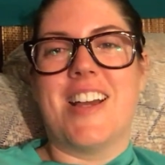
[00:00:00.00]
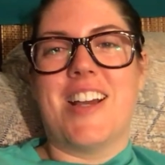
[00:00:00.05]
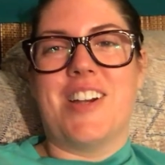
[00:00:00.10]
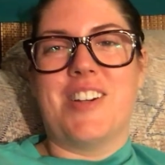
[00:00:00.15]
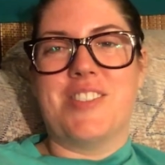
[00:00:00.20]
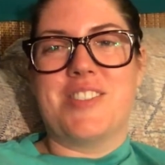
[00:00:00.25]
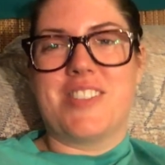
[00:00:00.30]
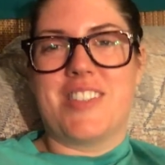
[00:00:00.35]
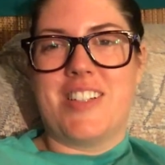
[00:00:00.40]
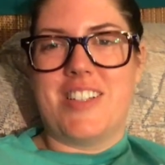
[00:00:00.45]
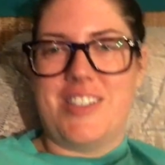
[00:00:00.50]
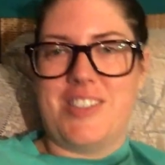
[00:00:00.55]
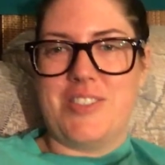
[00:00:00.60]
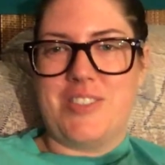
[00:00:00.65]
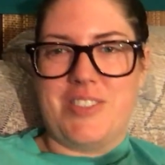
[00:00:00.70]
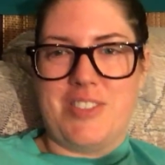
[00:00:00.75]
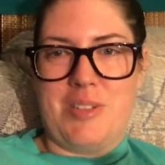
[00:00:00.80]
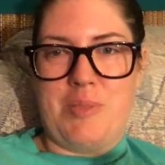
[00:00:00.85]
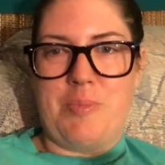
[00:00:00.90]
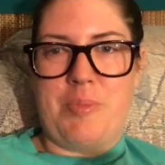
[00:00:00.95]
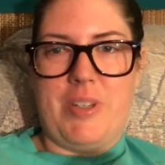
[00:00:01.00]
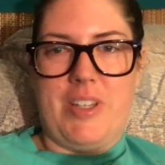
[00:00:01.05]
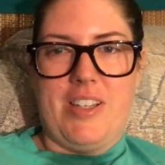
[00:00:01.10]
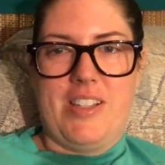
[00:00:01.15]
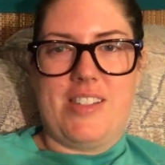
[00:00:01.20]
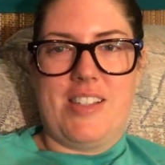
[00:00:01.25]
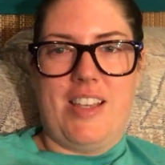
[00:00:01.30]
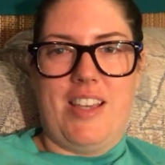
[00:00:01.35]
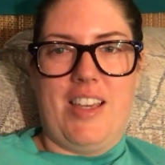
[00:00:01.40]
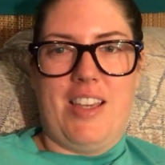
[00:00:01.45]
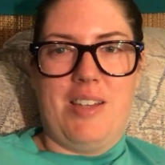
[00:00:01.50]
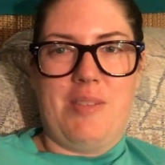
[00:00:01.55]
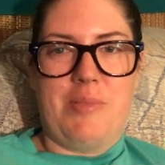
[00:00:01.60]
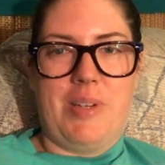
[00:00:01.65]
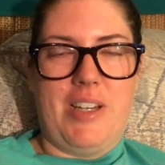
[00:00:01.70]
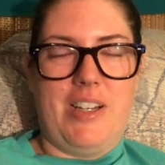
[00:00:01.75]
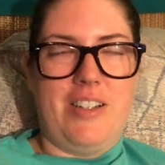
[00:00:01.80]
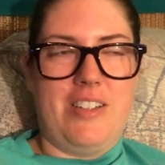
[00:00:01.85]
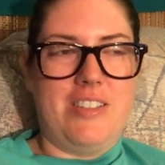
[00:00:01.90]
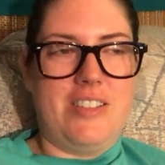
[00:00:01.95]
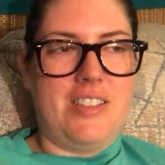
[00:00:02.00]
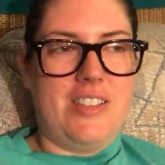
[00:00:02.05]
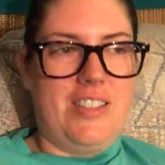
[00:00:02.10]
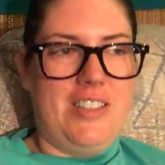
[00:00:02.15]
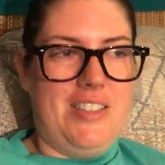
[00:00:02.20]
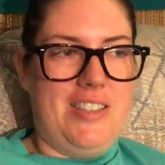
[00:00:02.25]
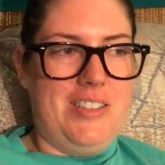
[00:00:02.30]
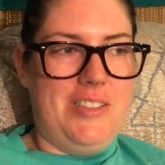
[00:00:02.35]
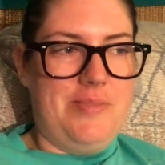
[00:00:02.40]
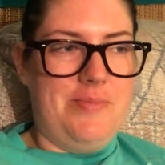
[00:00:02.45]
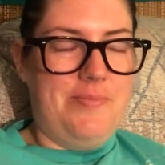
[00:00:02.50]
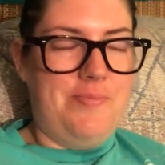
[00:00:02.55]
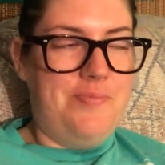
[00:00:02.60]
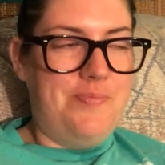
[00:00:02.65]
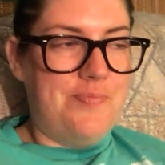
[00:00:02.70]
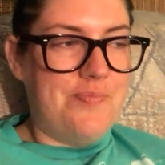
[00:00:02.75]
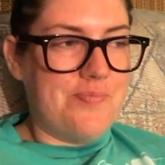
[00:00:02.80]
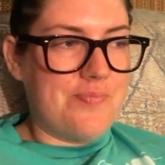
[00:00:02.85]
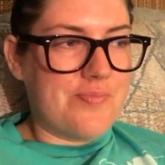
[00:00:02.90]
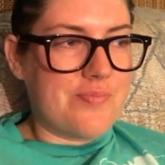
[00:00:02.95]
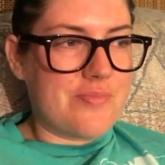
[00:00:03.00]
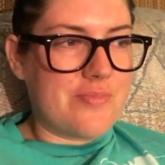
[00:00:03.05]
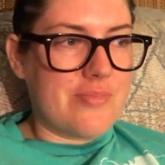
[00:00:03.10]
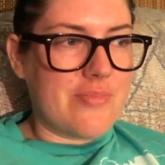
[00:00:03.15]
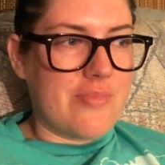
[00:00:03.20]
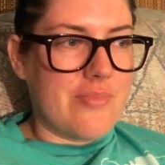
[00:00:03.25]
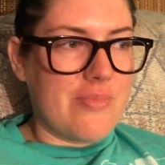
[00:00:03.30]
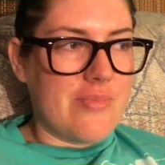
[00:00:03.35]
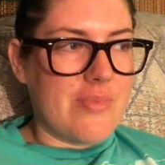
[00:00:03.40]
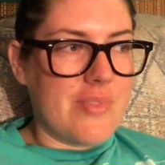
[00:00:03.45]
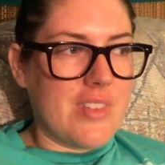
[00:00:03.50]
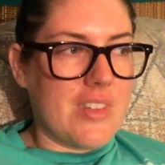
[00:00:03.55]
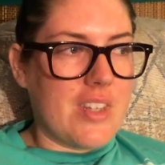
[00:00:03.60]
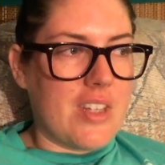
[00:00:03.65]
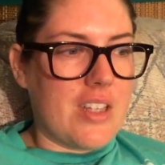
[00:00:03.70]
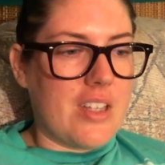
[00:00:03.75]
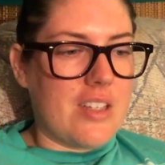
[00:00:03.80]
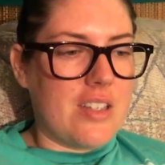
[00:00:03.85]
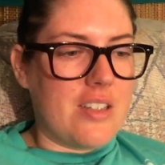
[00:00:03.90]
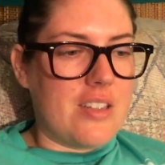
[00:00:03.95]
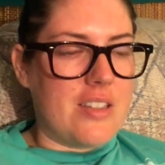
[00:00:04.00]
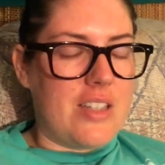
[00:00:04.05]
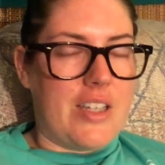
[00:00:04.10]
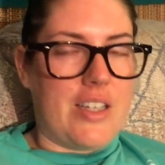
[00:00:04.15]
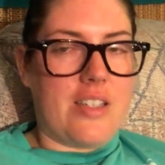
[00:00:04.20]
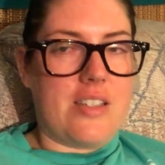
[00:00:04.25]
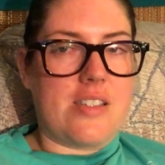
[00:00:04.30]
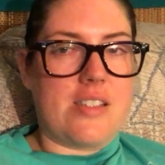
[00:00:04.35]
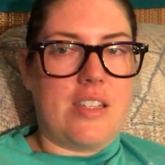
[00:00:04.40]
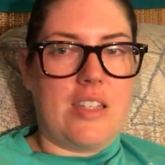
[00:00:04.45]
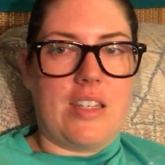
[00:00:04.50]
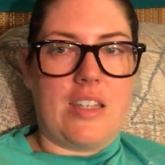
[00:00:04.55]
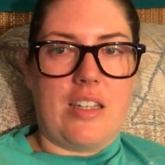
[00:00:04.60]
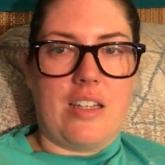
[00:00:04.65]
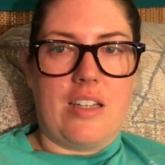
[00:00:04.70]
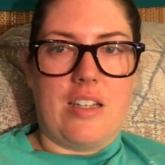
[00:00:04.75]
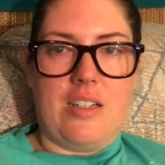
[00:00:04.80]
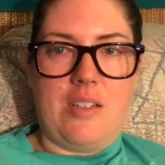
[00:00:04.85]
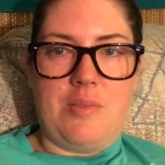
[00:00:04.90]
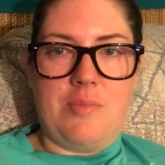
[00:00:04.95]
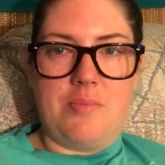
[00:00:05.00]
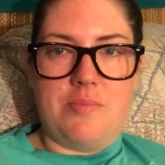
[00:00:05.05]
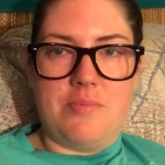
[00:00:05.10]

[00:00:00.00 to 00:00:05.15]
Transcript: I was gonna do a little PSA about um like seeking help.